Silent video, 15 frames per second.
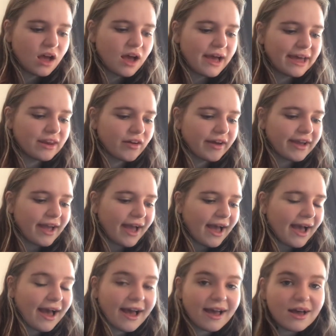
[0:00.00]
And I
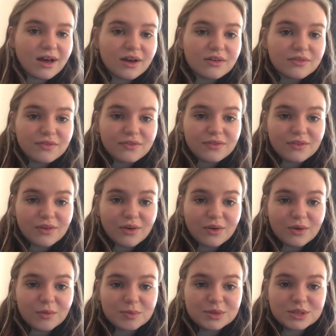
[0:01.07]
have got
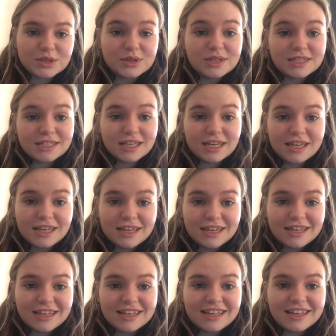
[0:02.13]
an opportunity
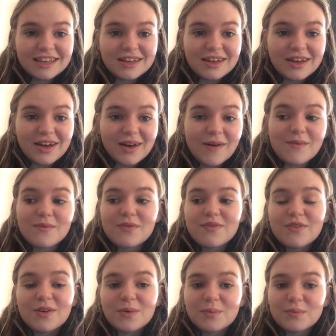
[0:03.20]

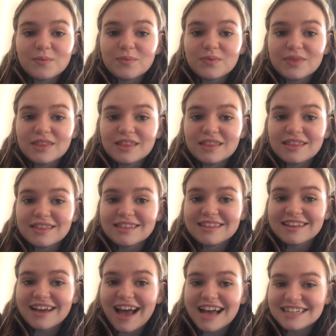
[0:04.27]
from,
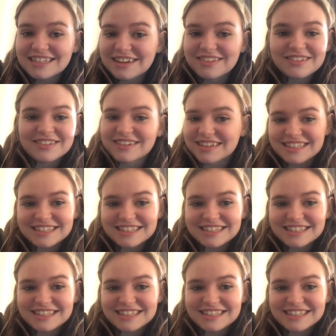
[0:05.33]
actually I'm not going to